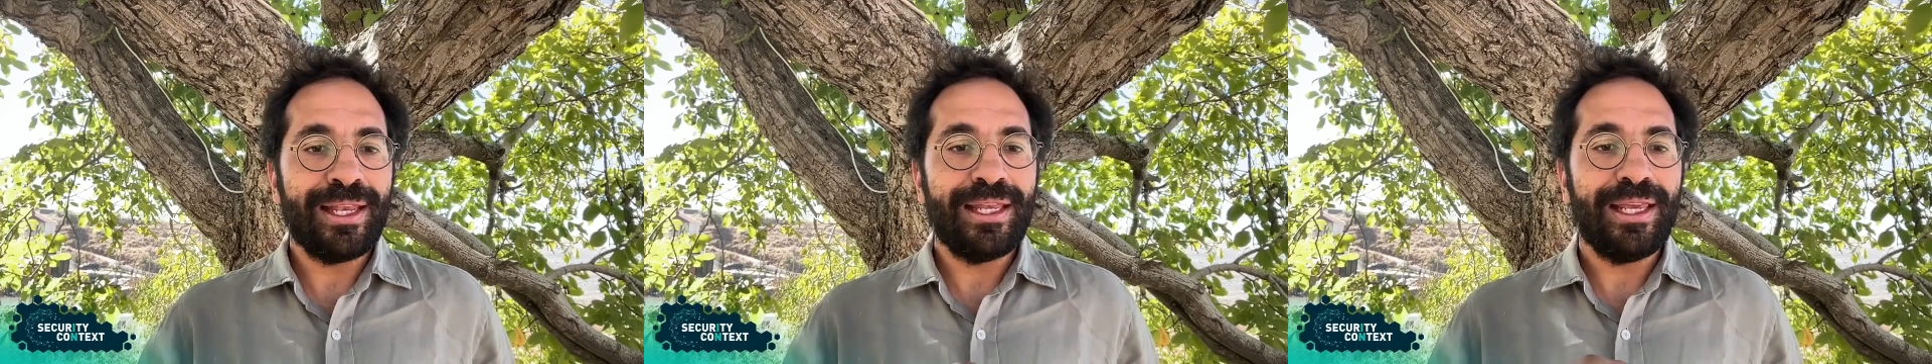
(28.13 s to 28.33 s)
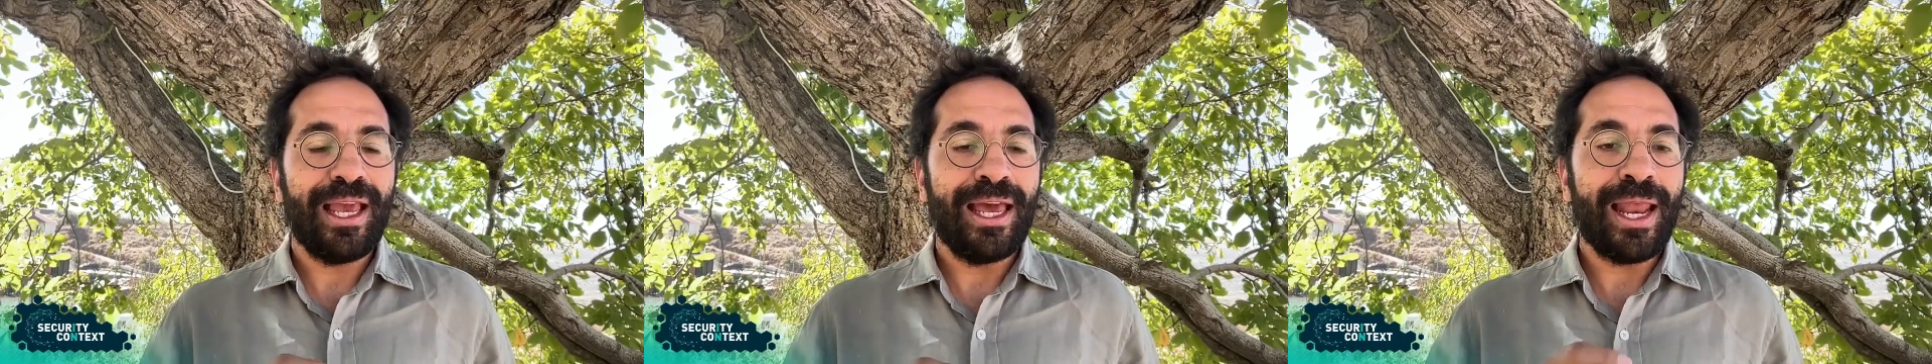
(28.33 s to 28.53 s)

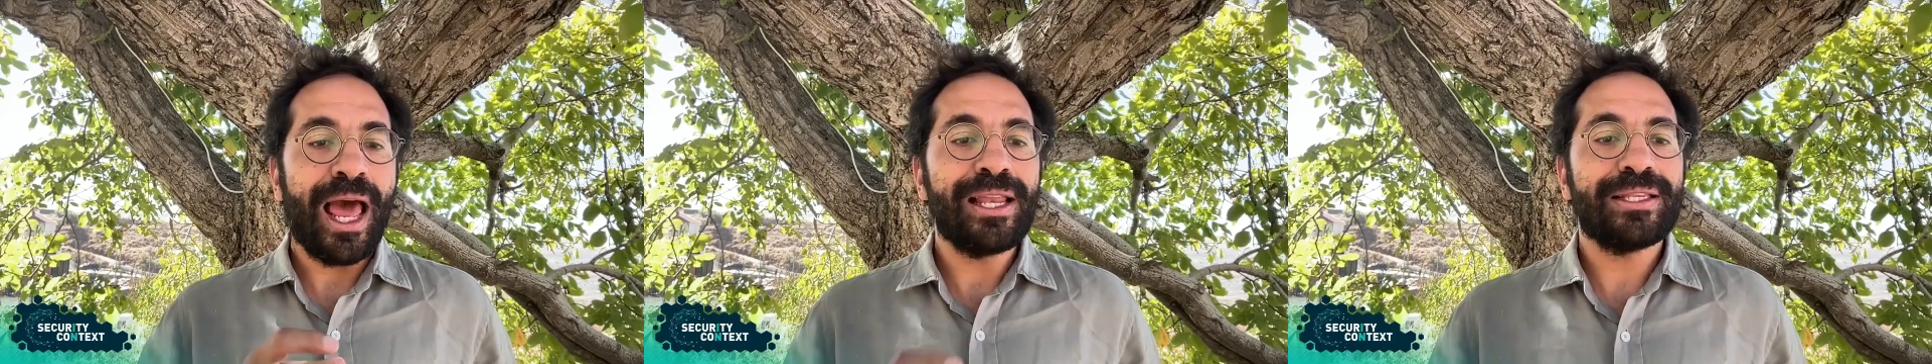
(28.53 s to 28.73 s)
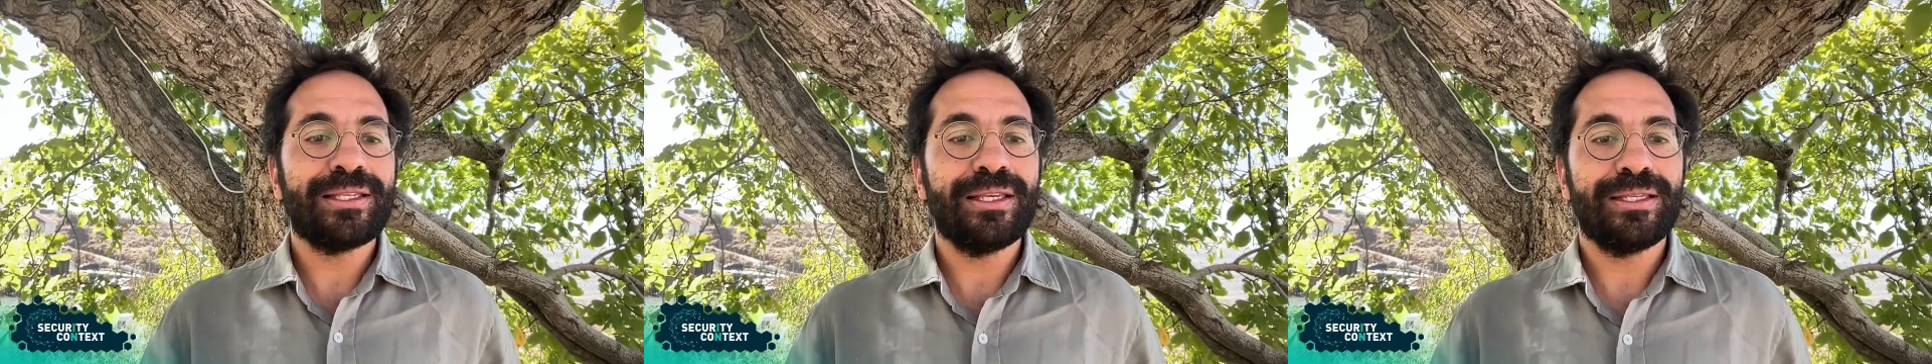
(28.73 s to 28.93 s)
any
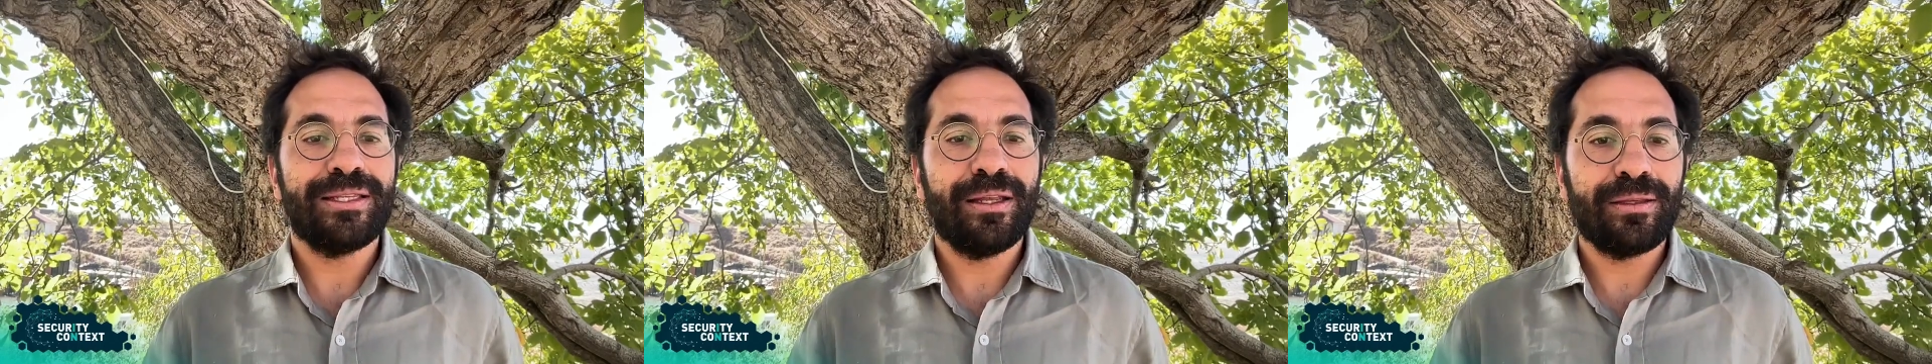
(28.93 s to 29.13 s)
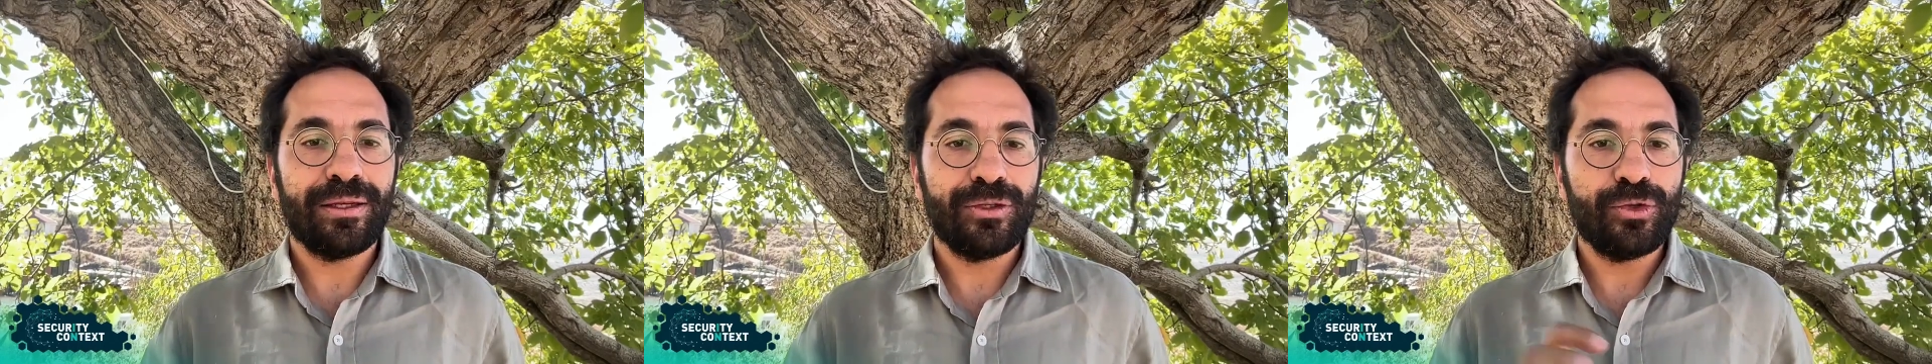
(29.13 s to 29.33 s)

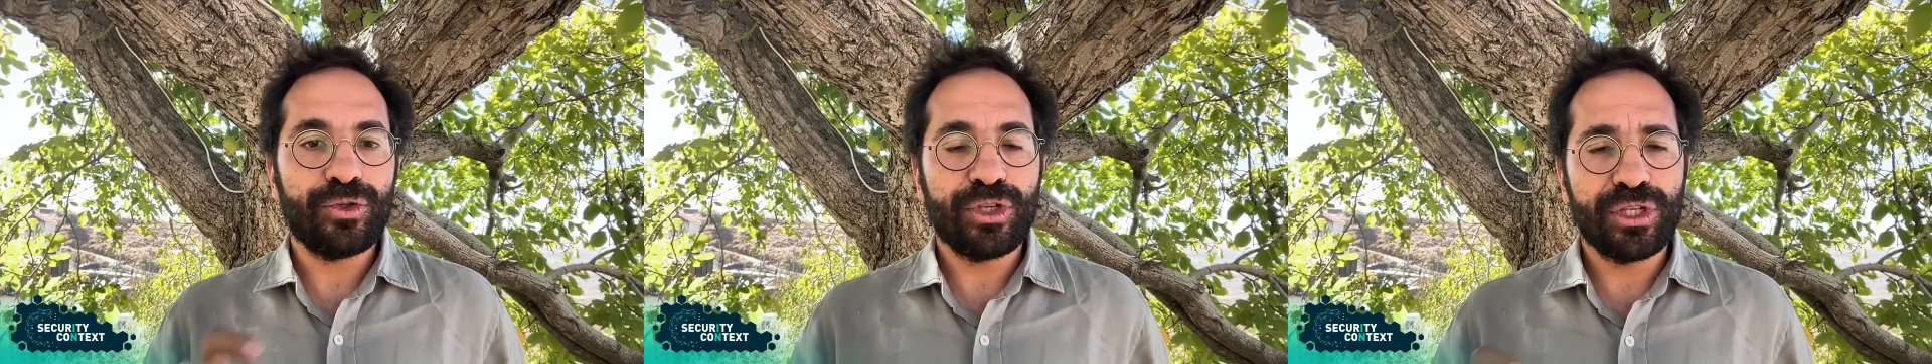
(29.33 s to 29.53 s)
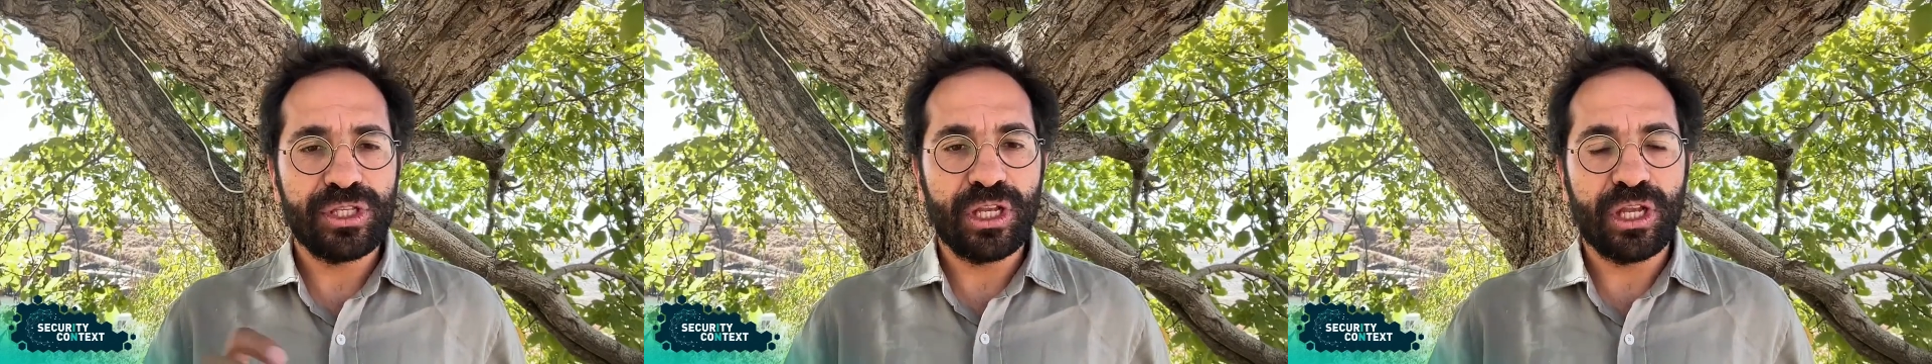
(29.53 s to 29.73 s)
analysis that
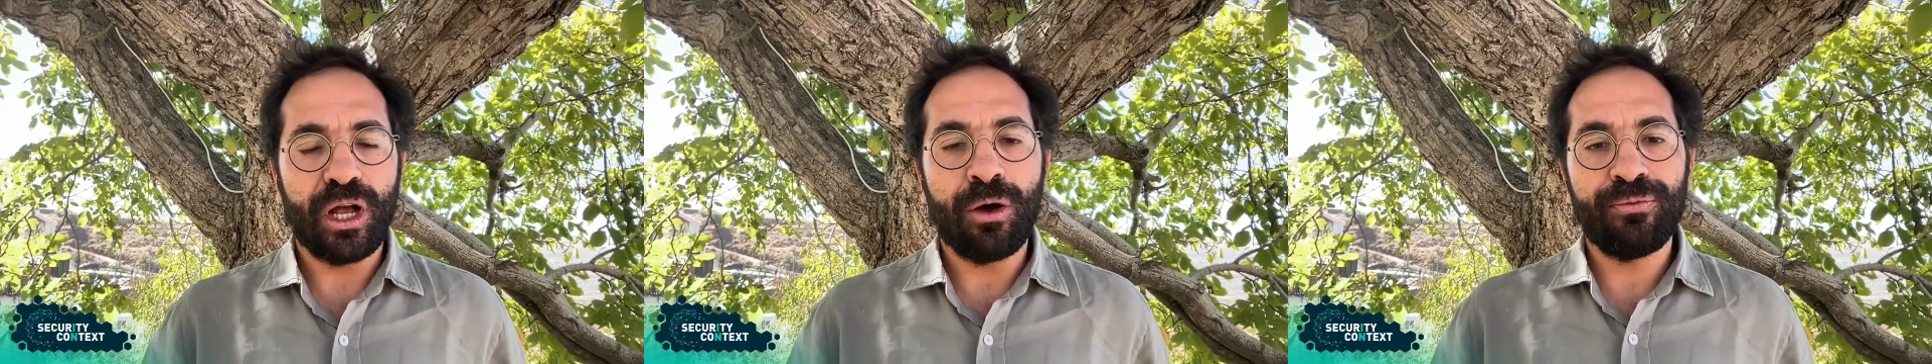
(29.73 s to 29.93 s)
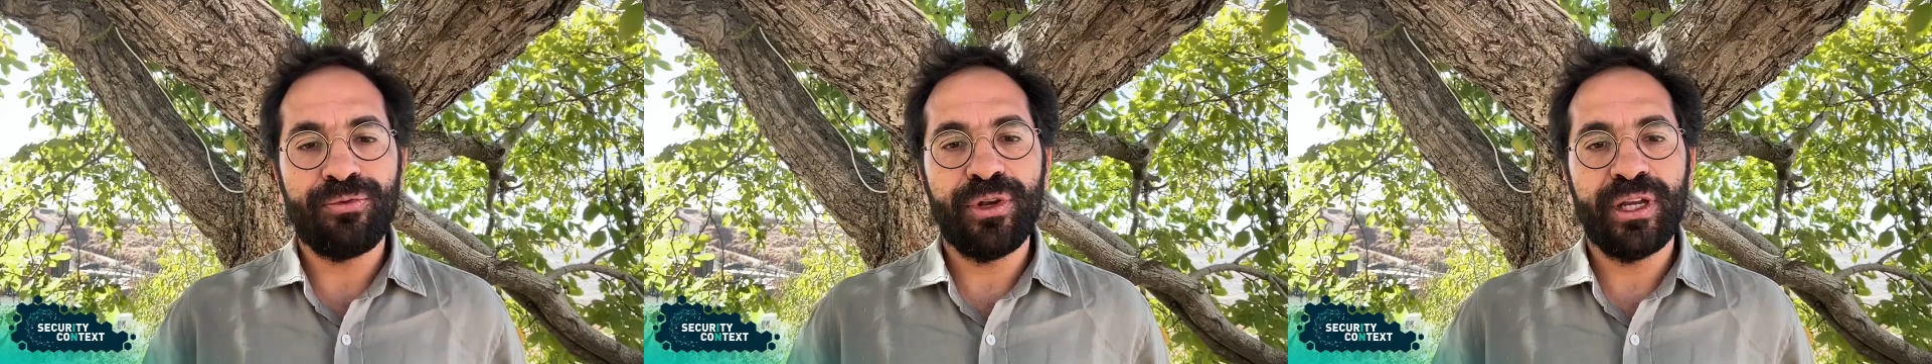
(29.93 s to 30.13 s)
reduces the
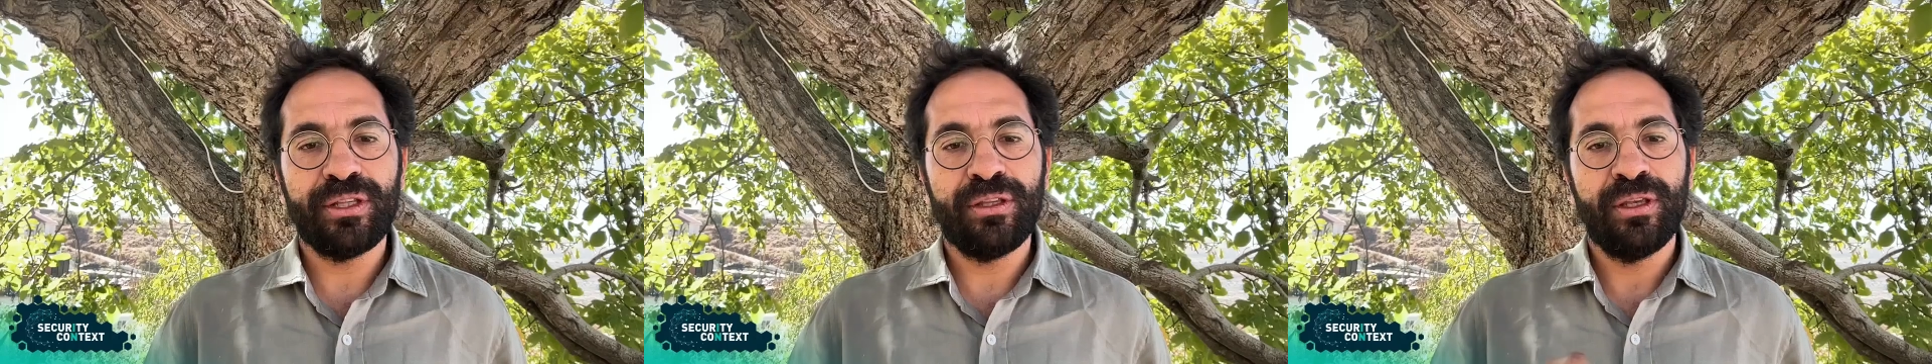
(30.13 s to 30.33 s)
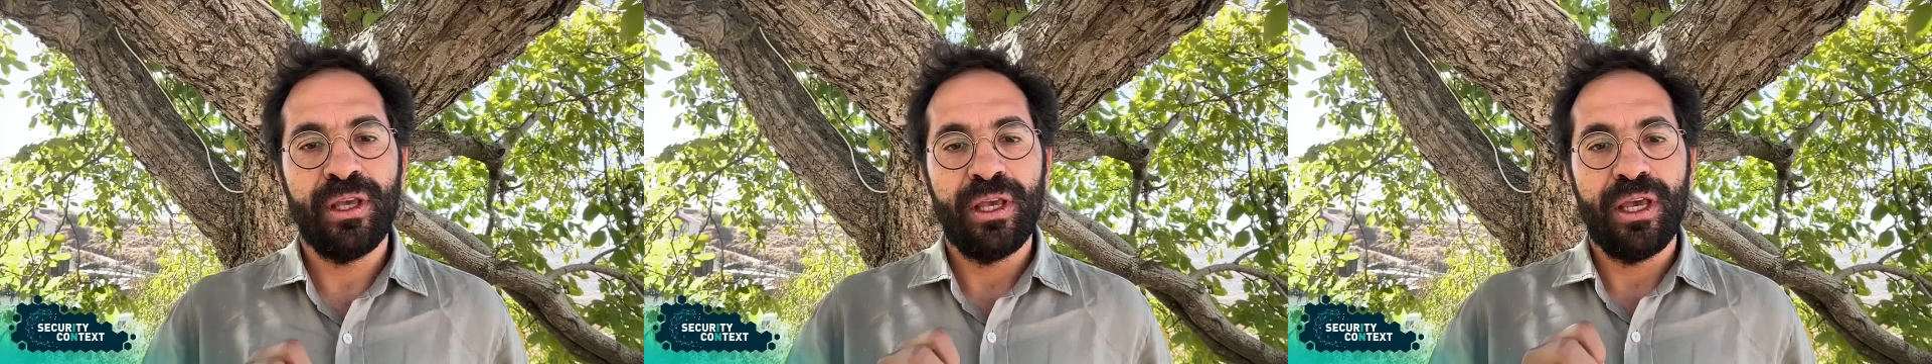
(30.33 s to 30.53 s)

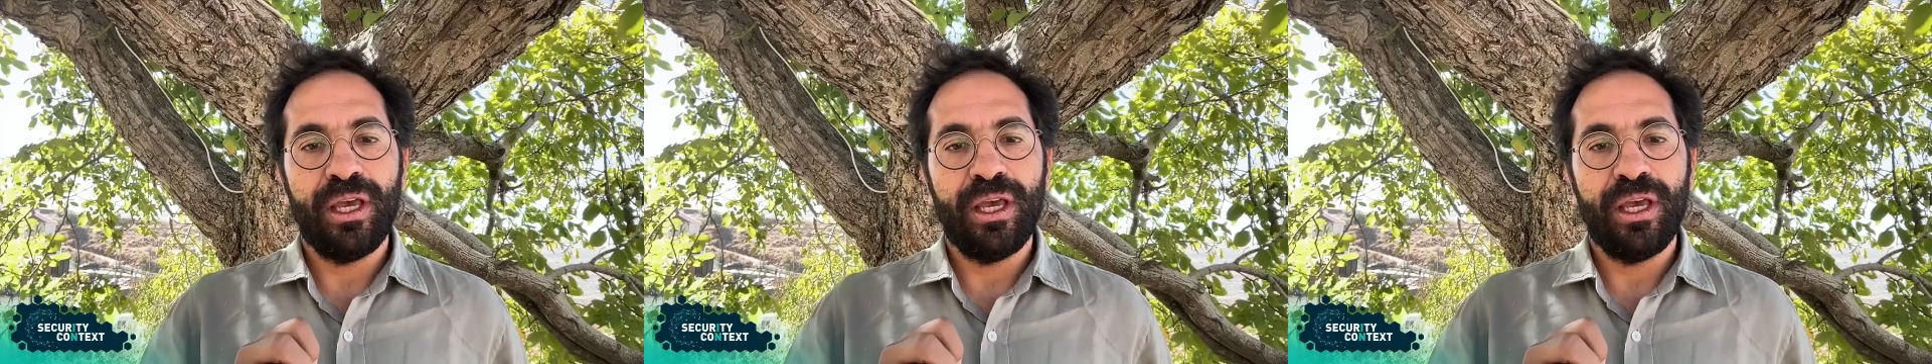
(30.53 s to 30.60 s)
conflict